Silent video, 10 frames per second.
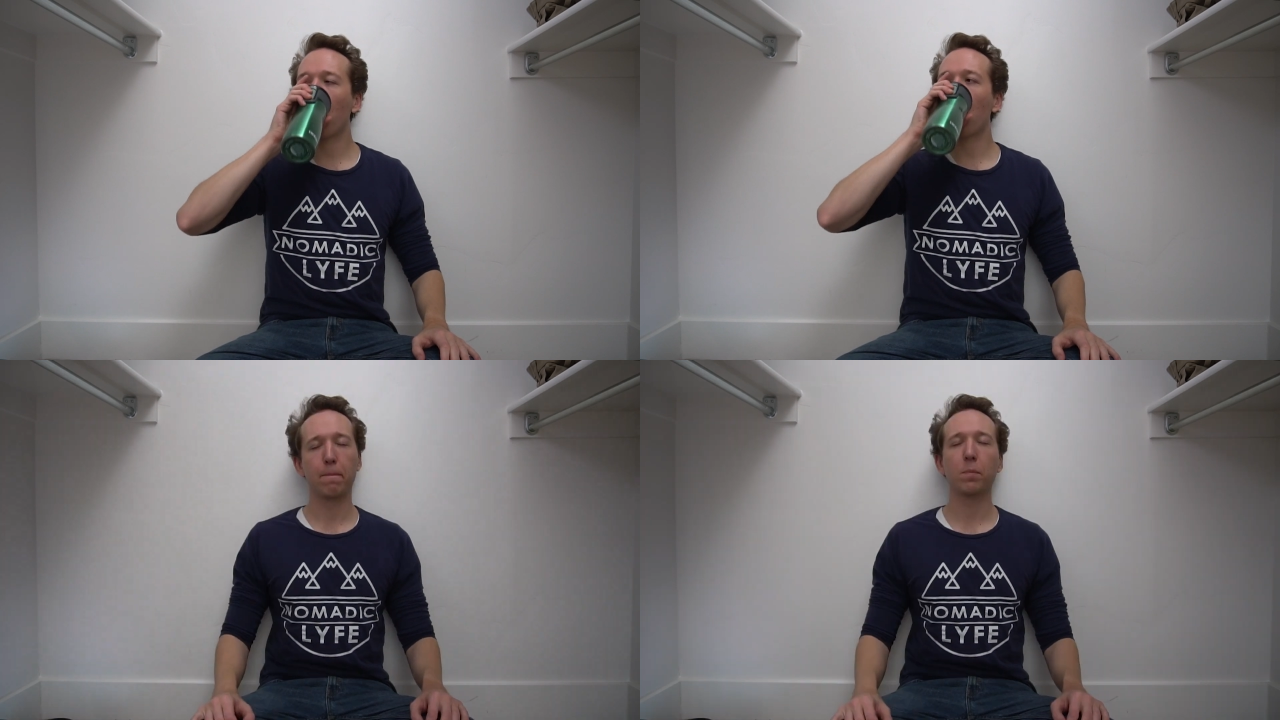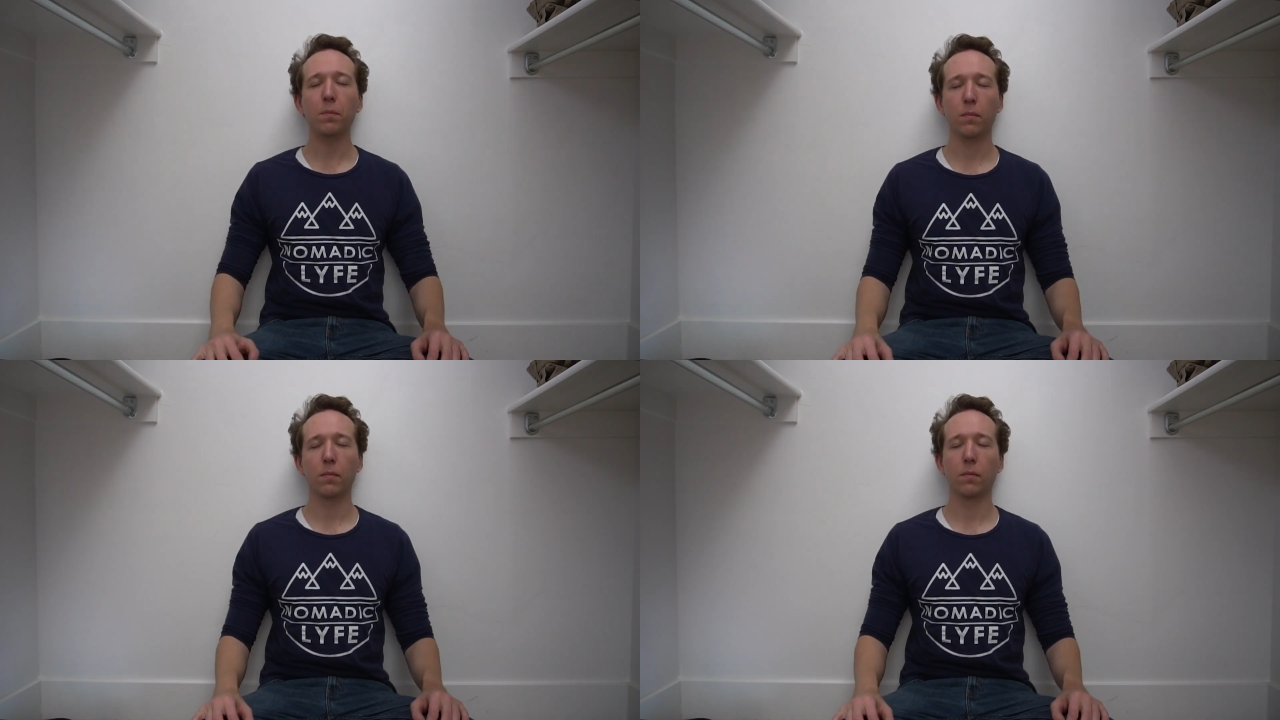
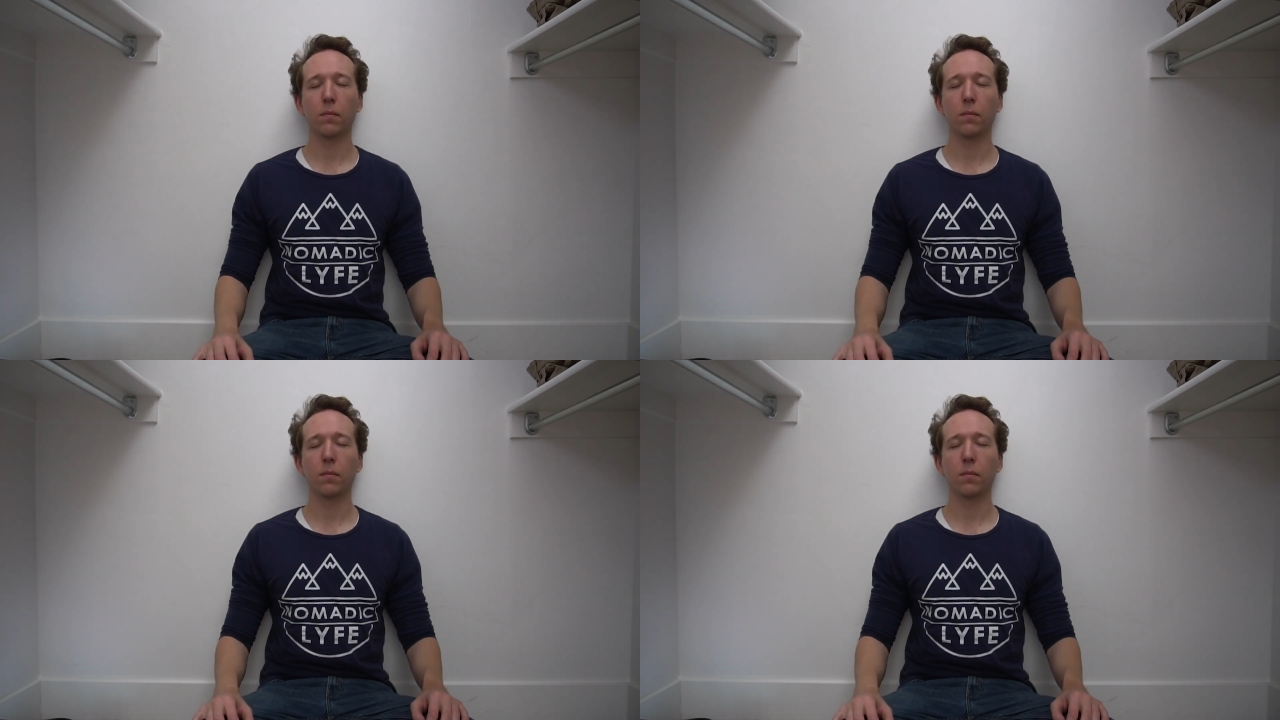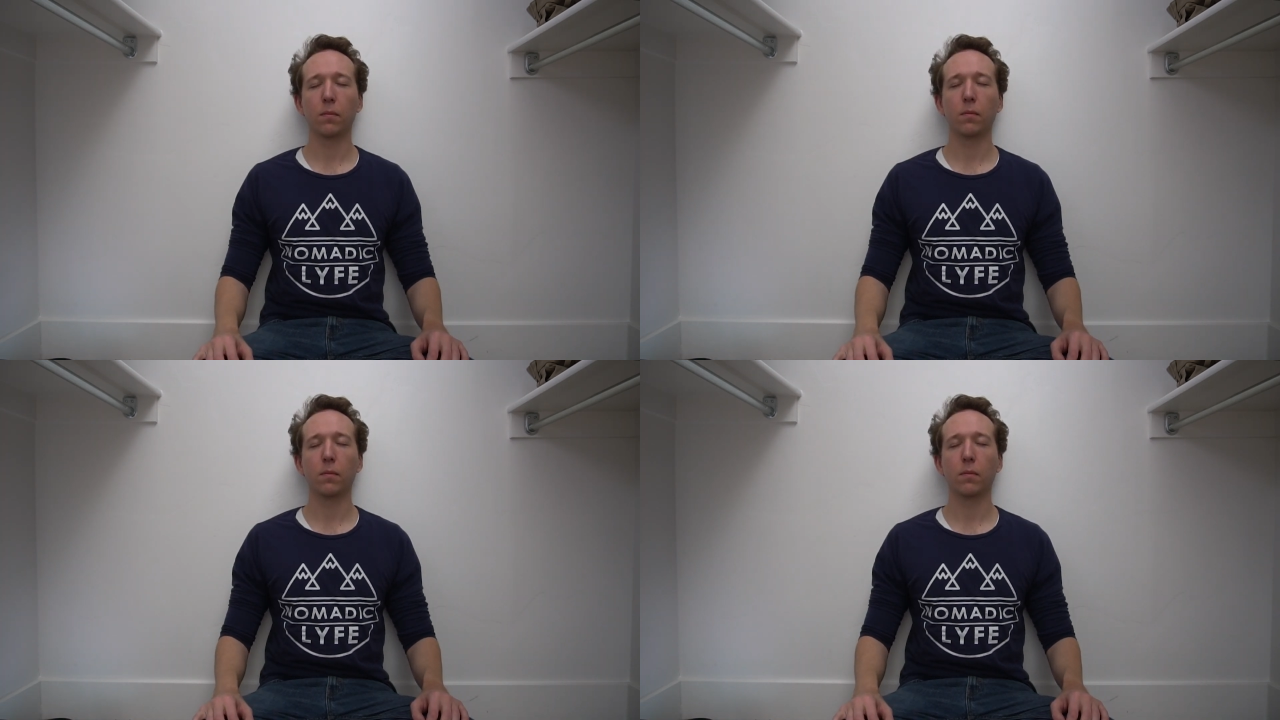
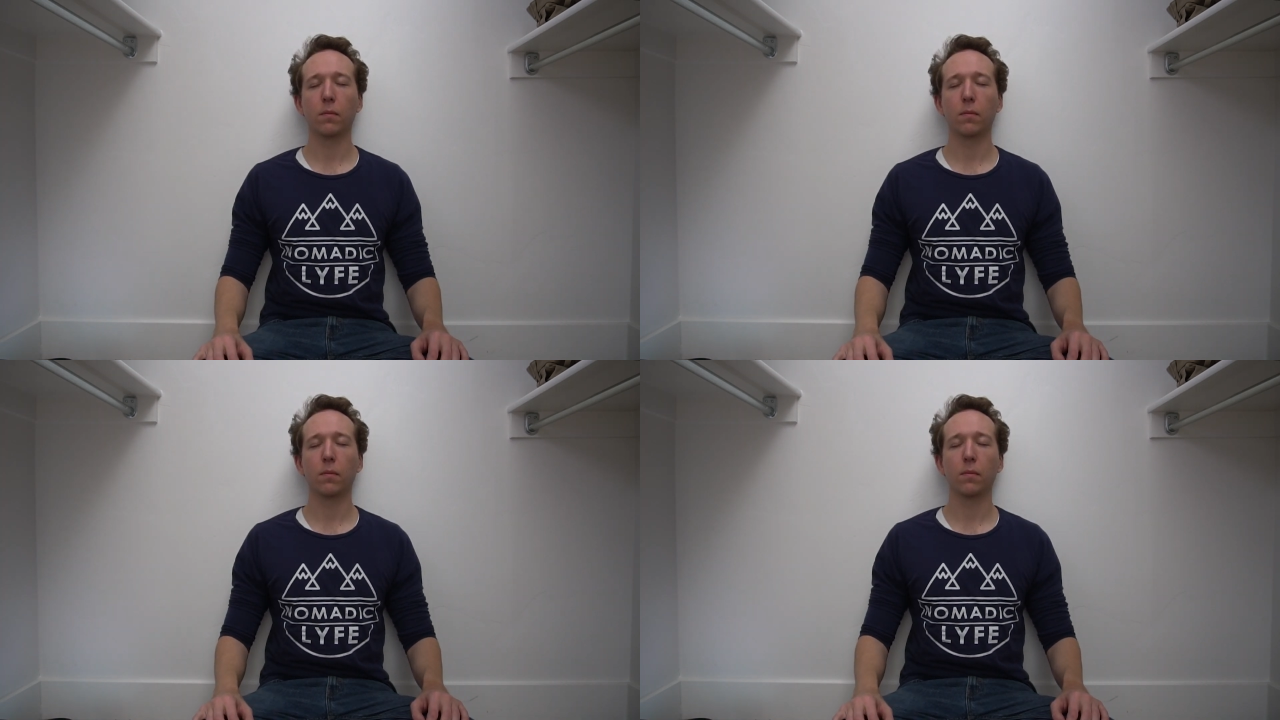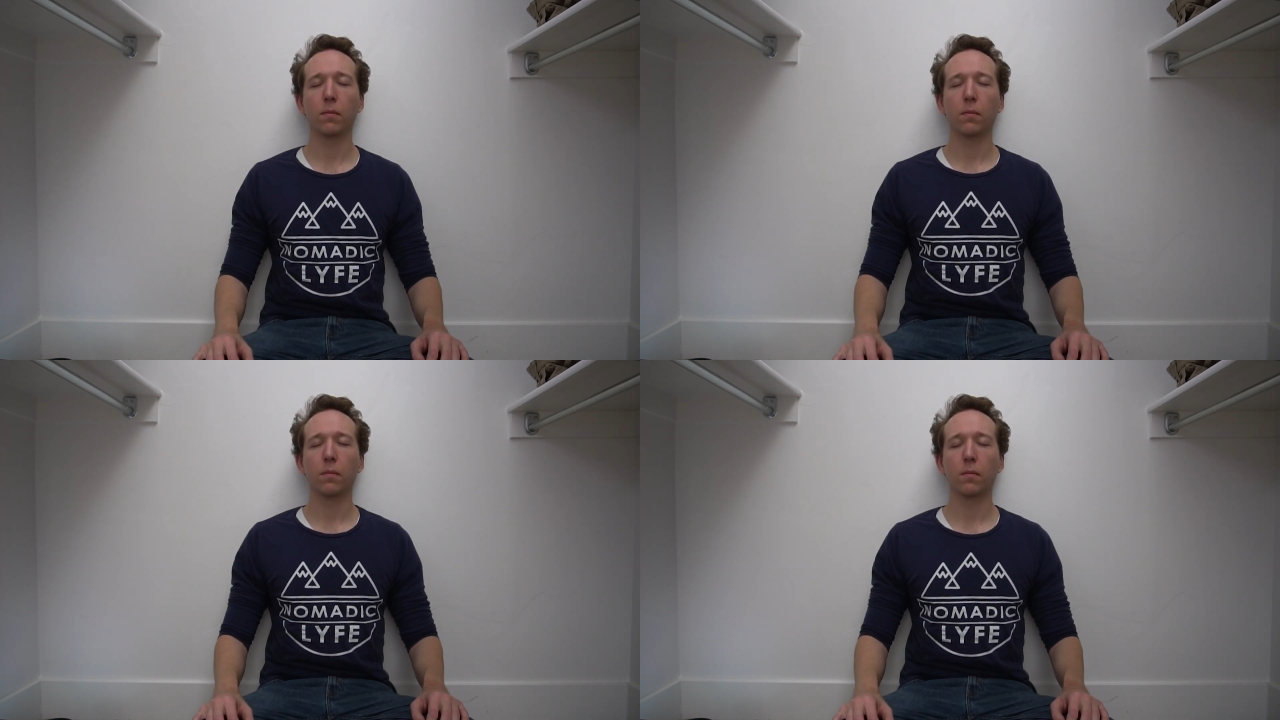
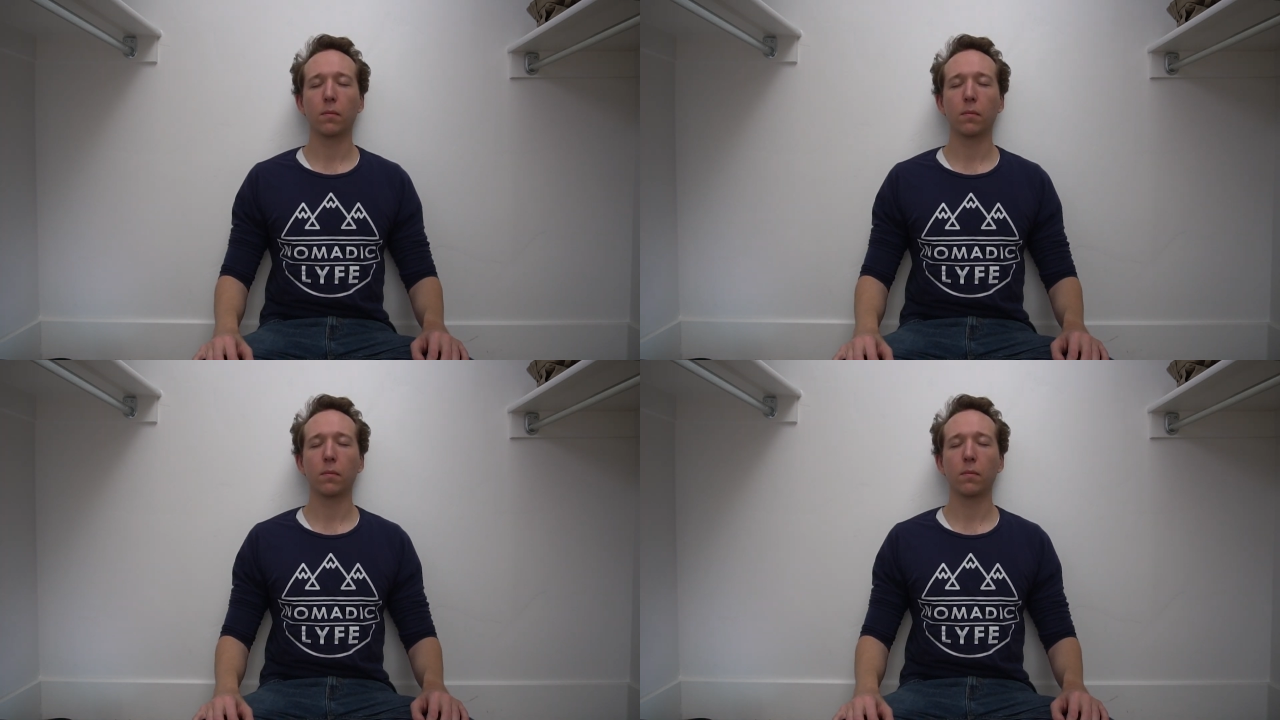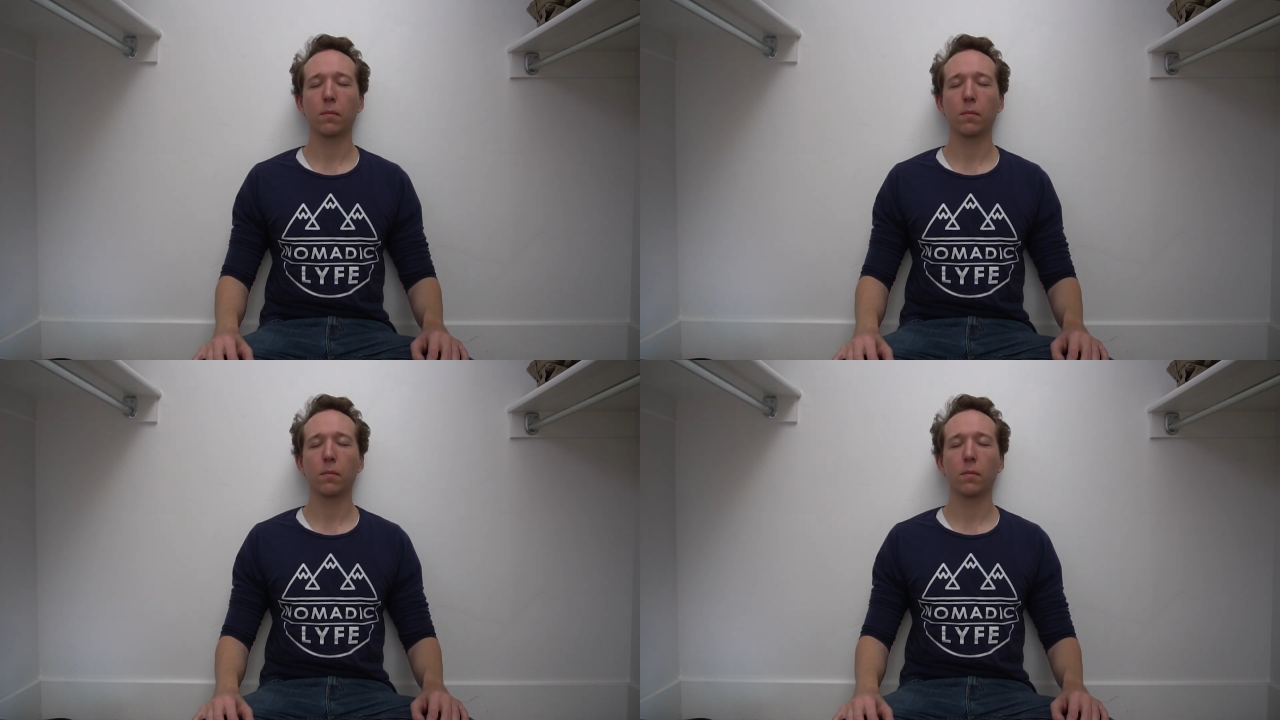
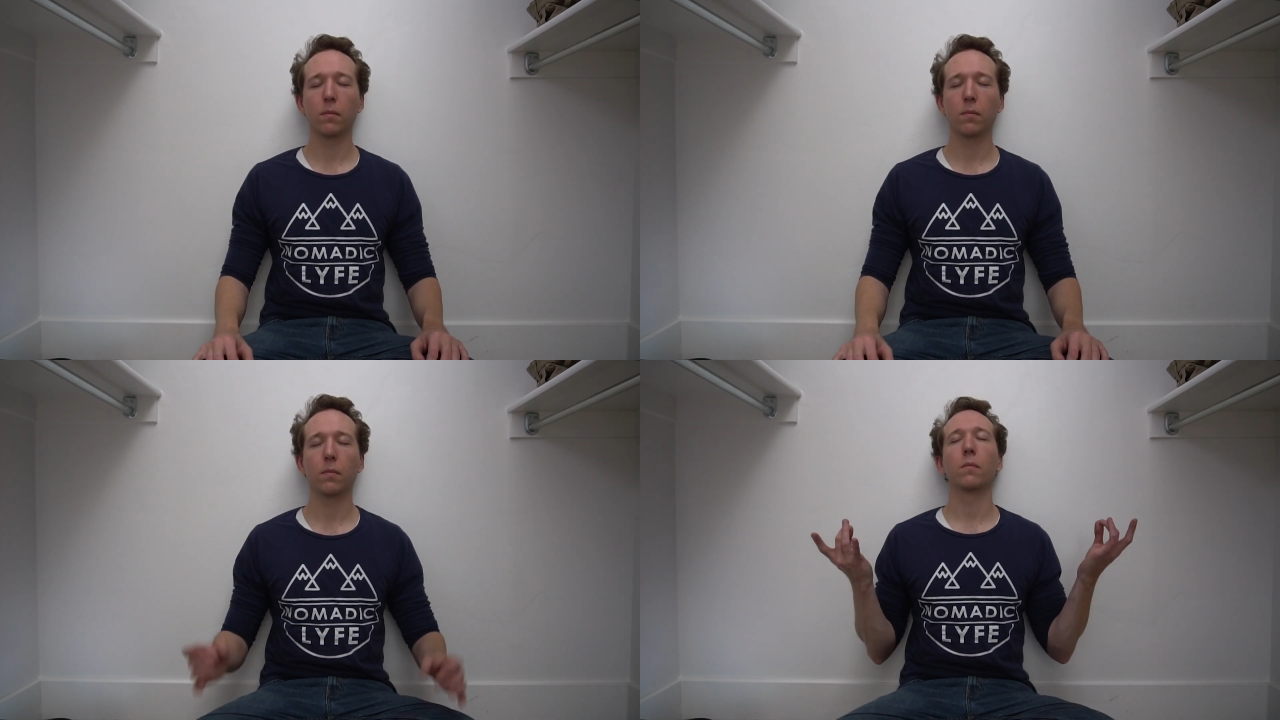(silence)